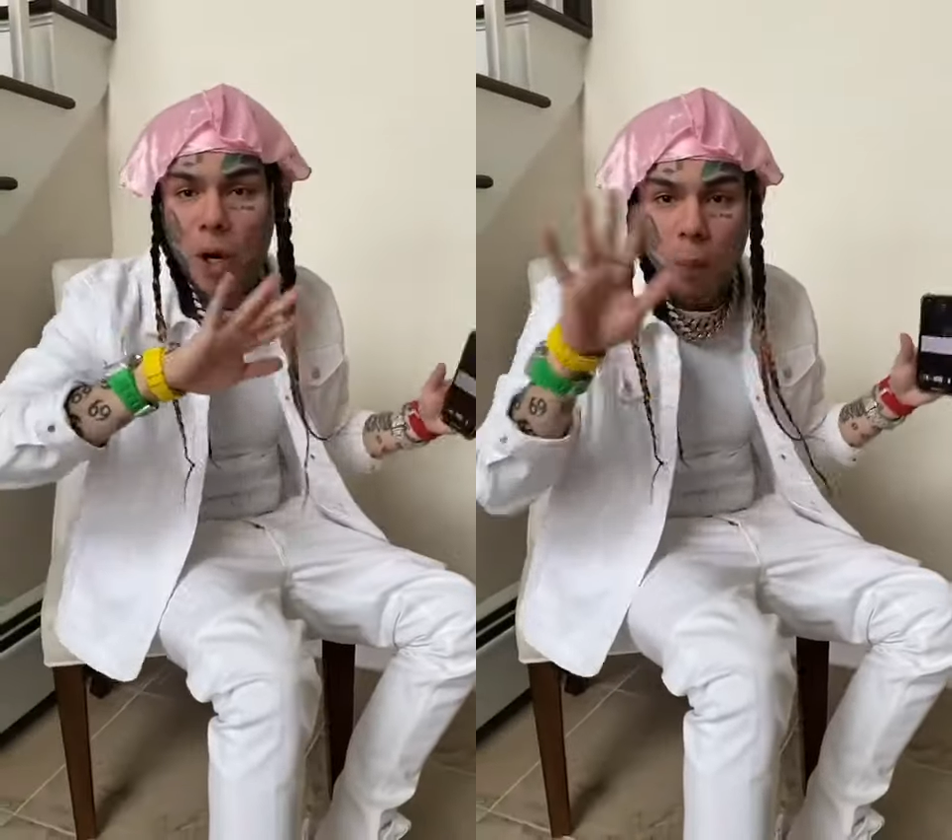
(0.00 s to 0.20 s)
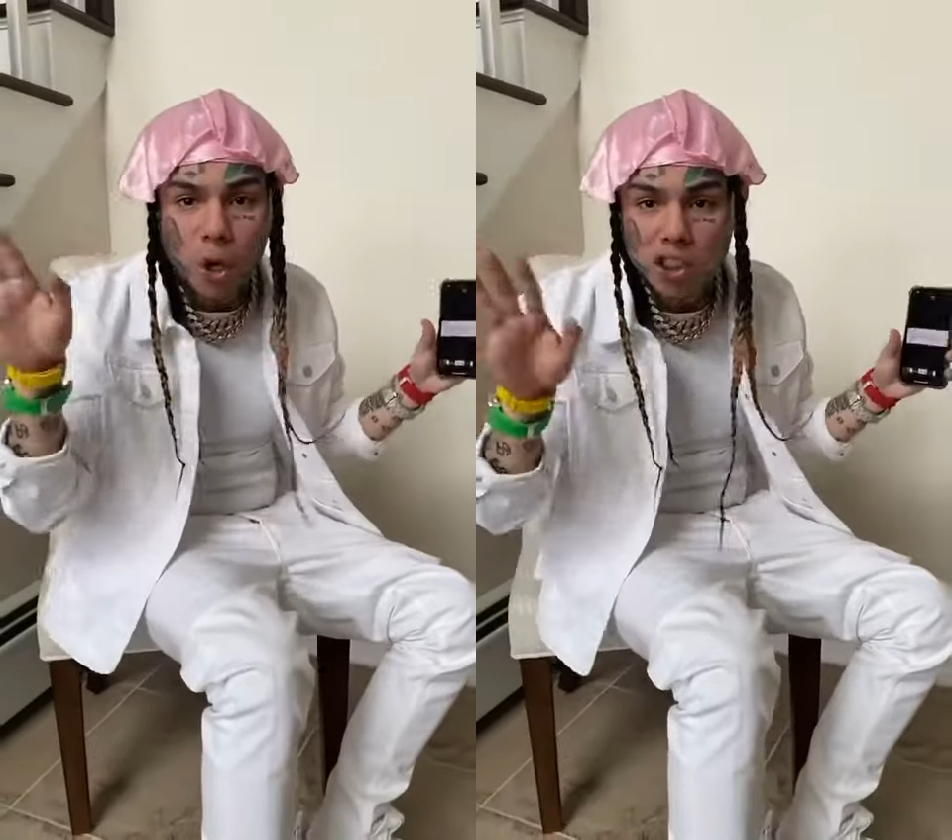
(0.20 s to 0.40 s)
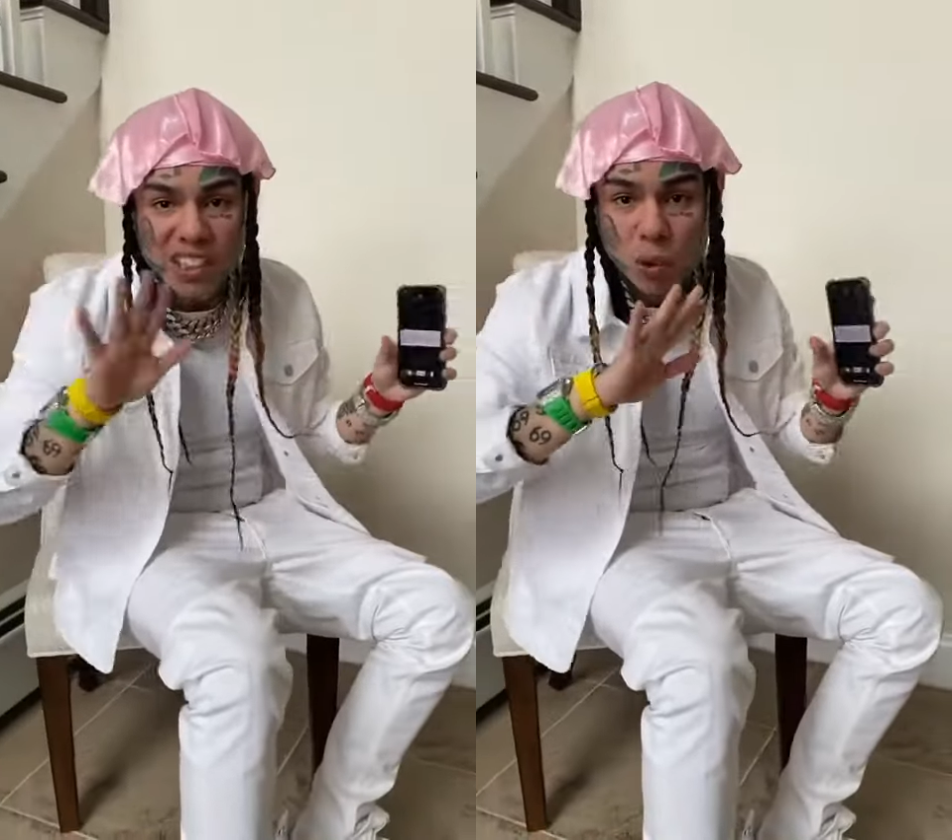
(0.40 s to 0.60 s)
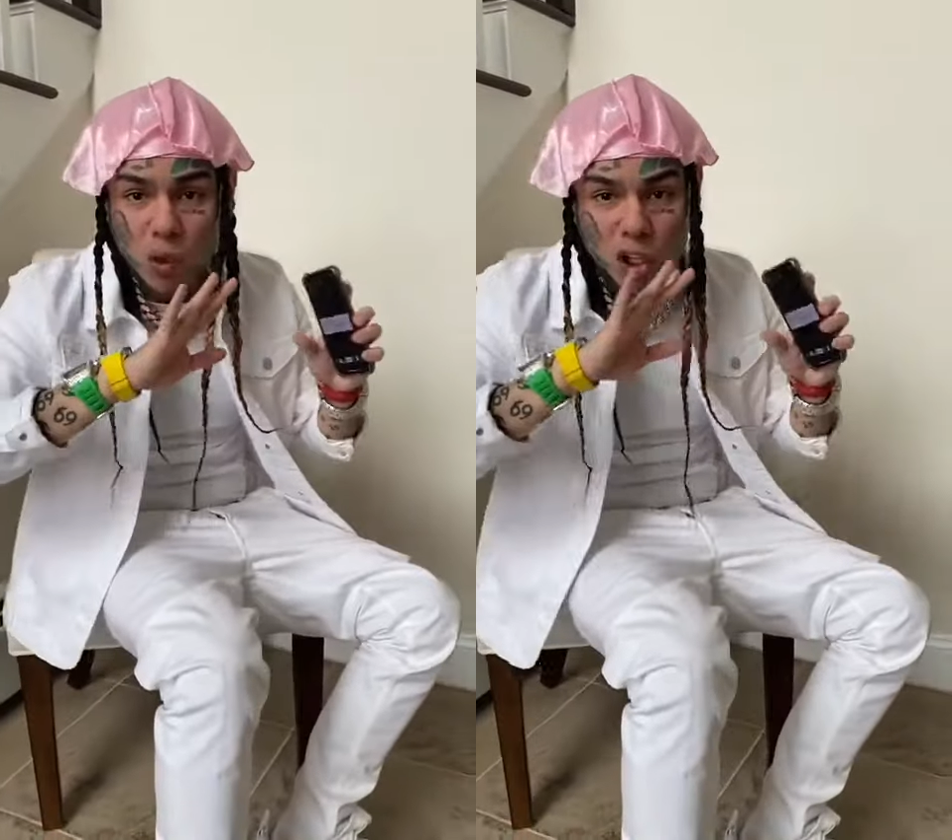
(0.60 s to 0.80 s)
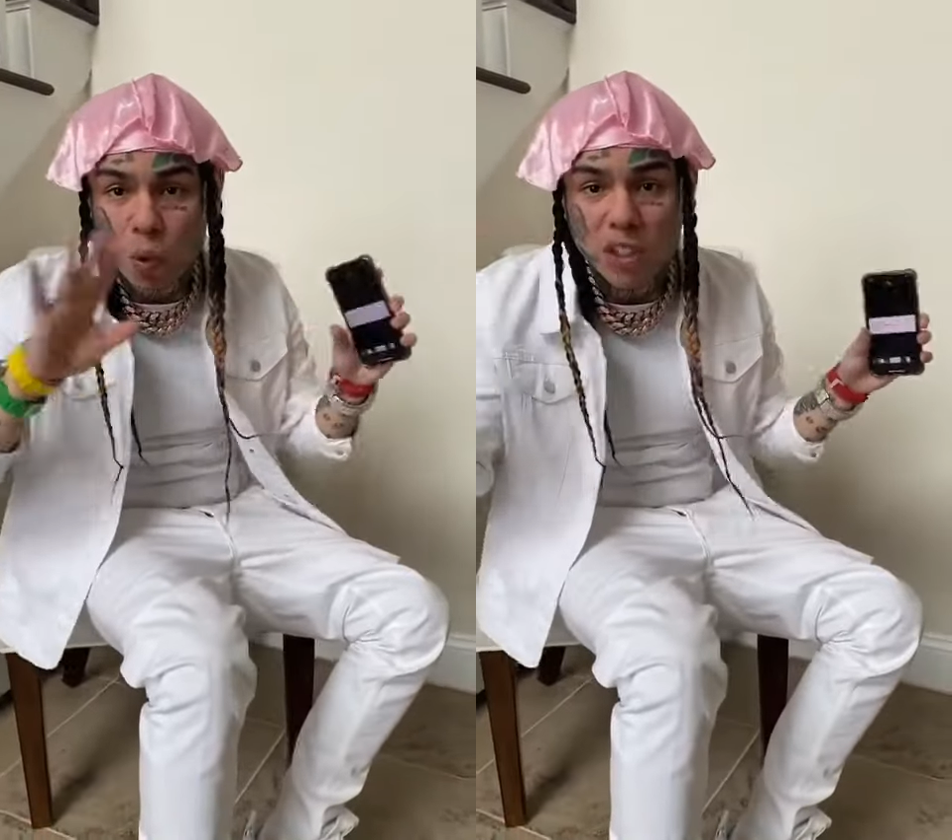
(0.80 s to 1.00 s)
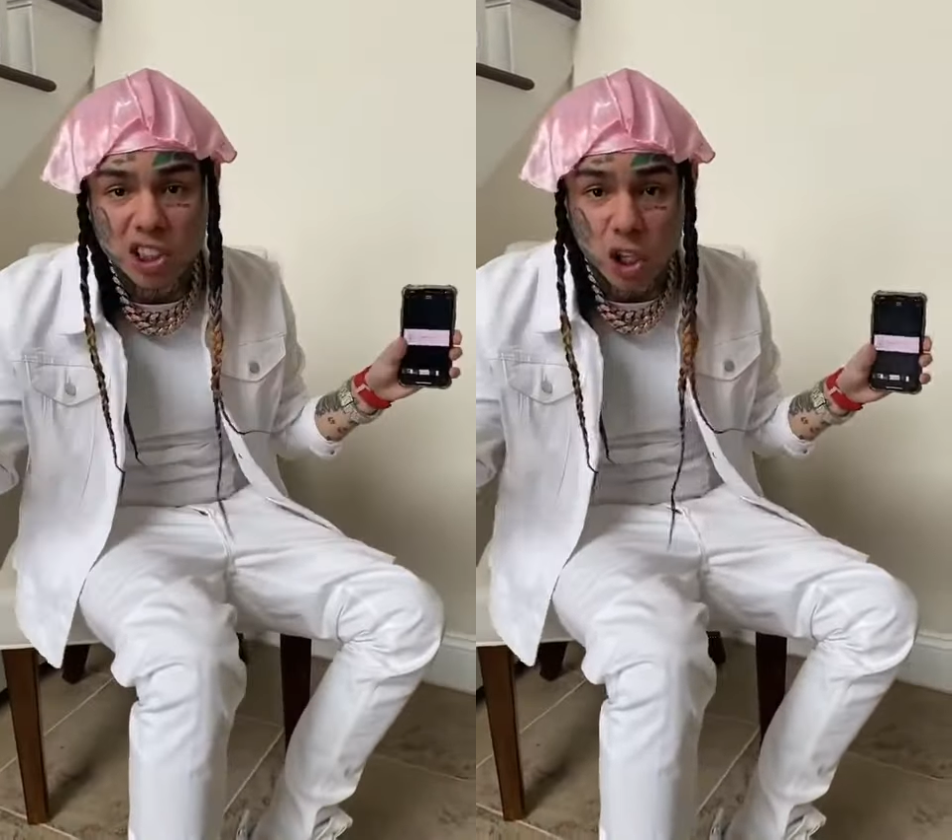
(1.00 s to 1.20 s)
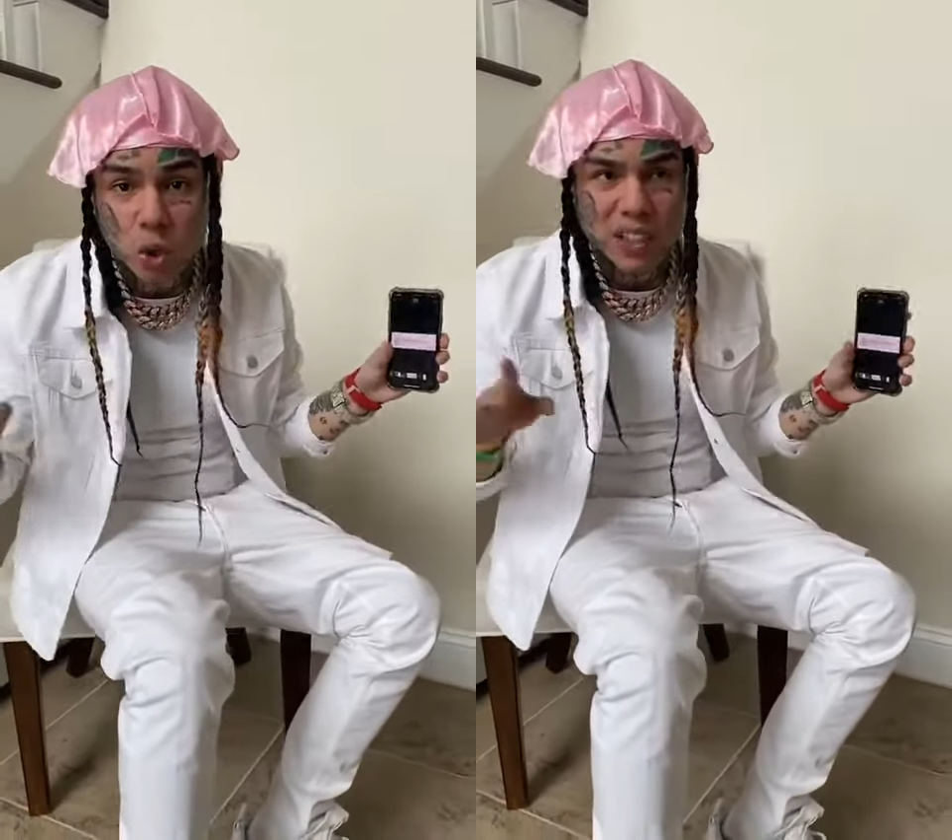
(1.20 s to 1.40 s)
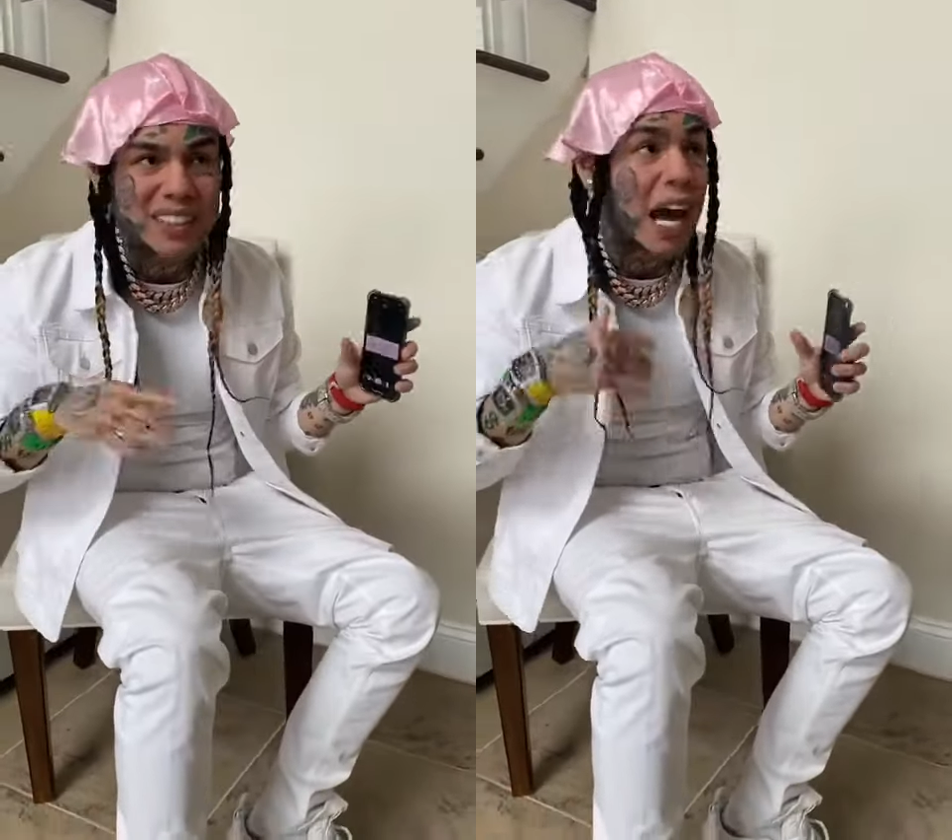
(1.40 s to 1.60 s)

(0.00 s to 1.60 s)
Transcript: Billboard doesn't want no one to know this.